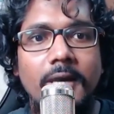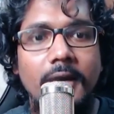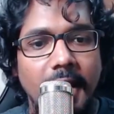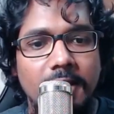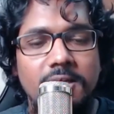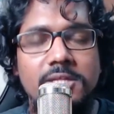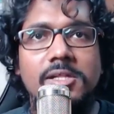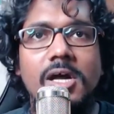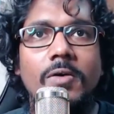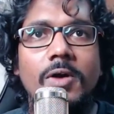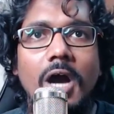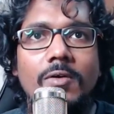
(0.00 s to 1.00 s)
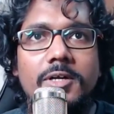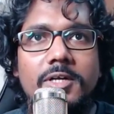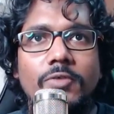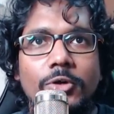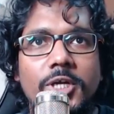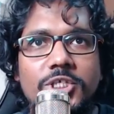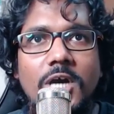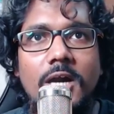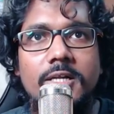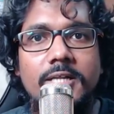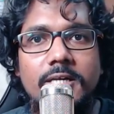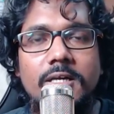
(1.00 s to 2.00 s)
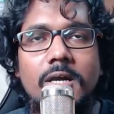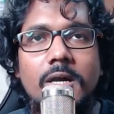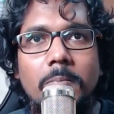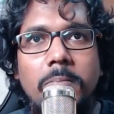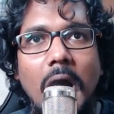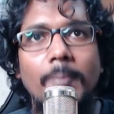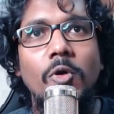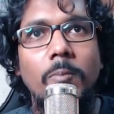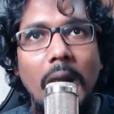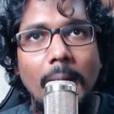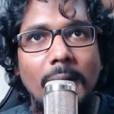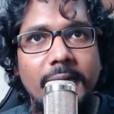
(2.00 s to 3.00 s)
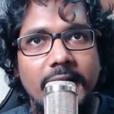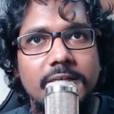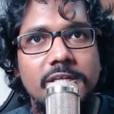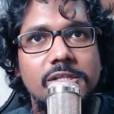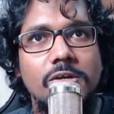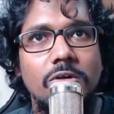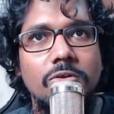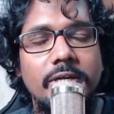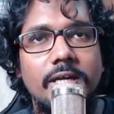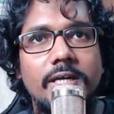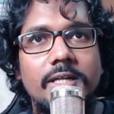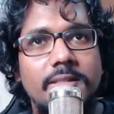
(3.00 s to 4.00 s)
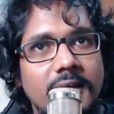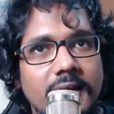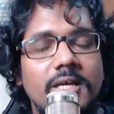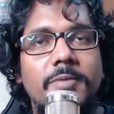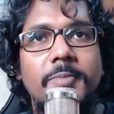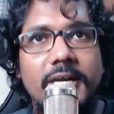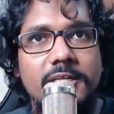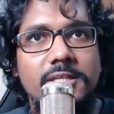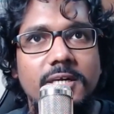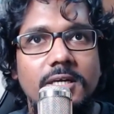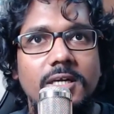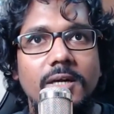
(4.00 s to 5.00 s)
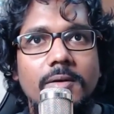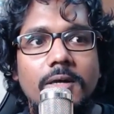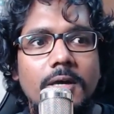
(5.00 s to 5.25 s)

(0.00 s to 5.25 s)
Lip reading: and this is our devotee chant, that Bhabo, Bhaba, practice karo, okay? Think, practice thinking.